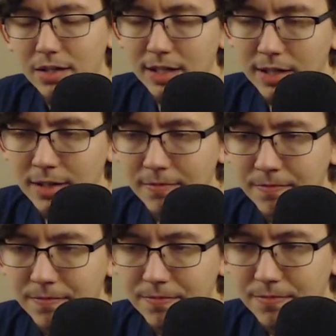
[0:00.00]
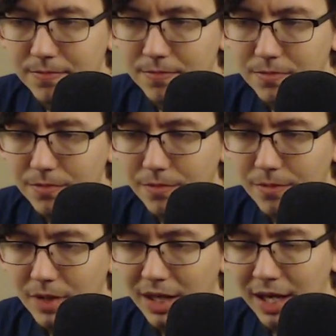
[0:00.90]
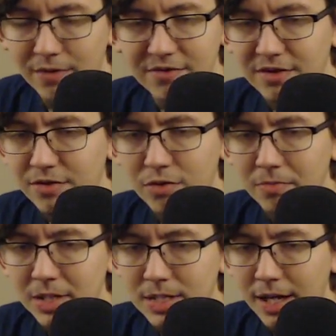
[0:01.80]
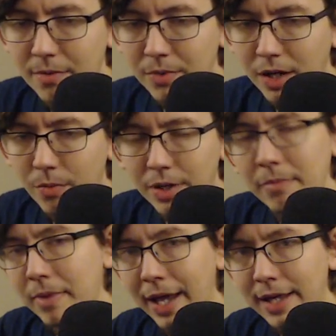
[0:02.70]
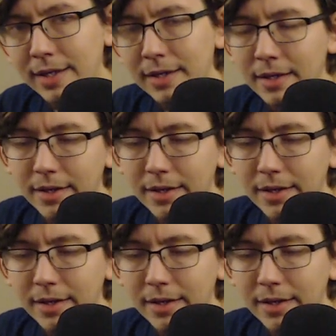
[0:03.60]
I don't think that there'll be a time where I'll want it back,